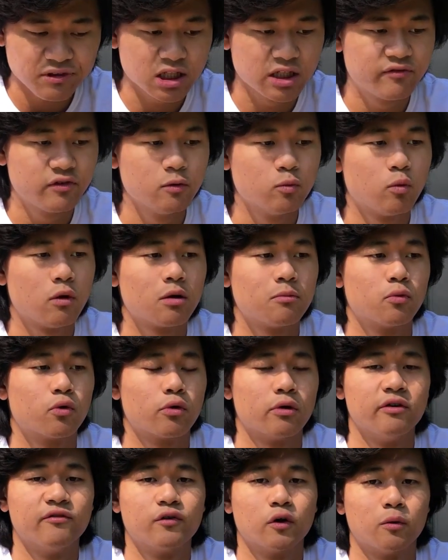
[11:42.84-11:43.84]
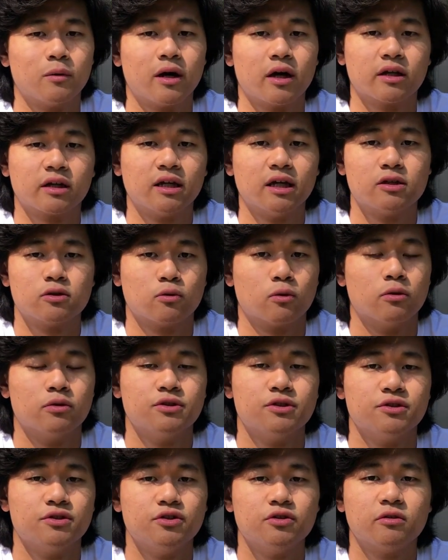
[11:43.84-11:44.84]
If you want more info on how to catch
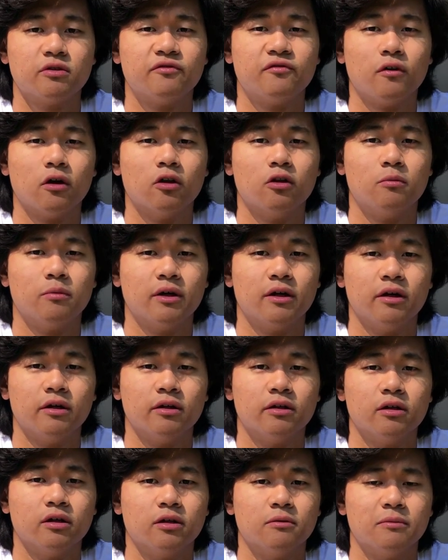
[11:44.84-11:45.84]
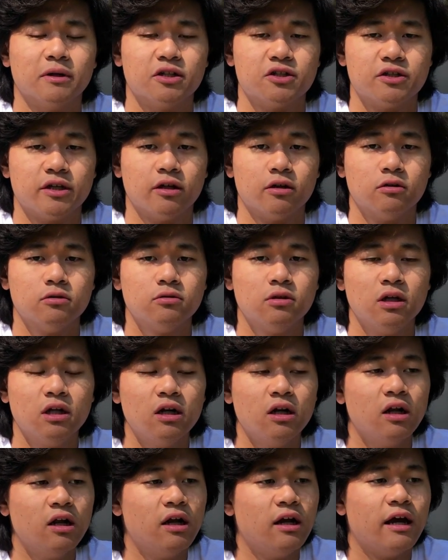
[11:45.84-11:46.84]
oranges, you can follow my my channel.
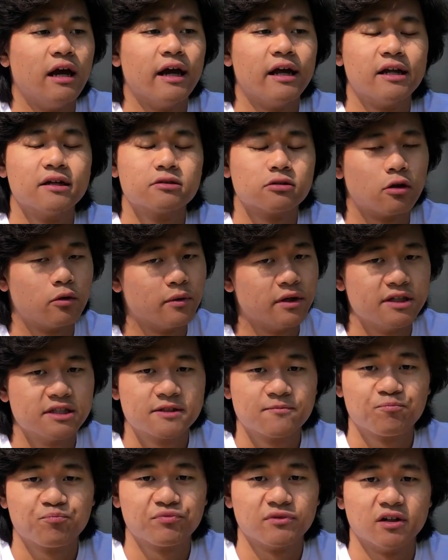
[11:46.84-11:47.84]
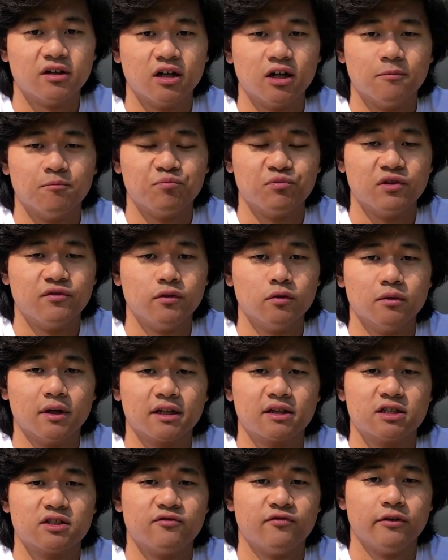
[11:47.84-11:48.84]
And as always, if you
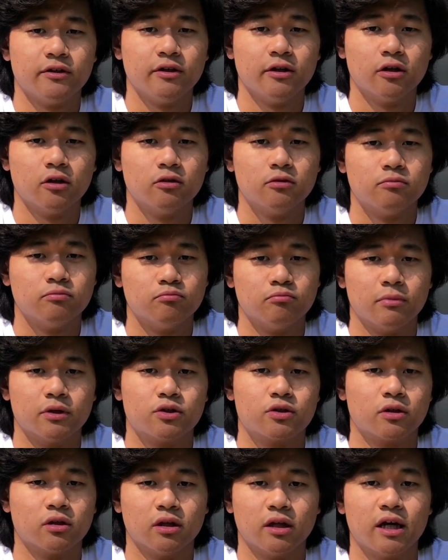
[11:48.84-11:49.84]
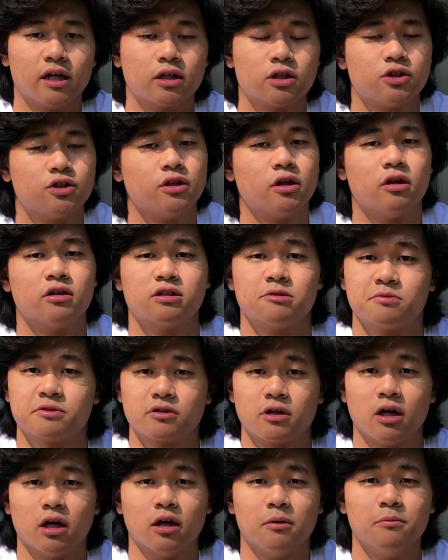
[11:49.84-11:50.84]
like this video, make sure to like, share,
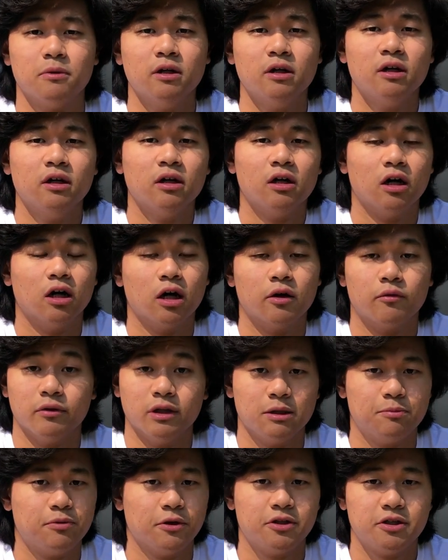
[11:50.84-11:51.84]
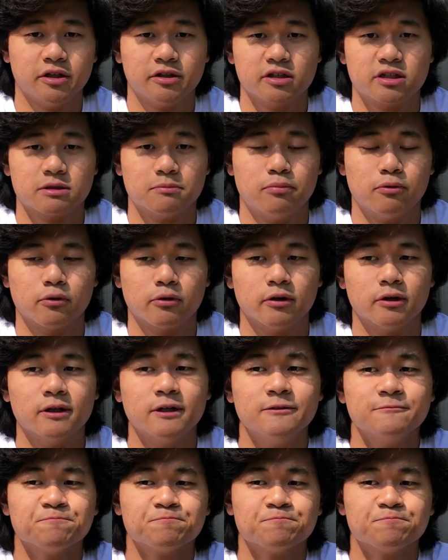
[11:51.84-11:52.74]
subscribe. I really appreciate the support.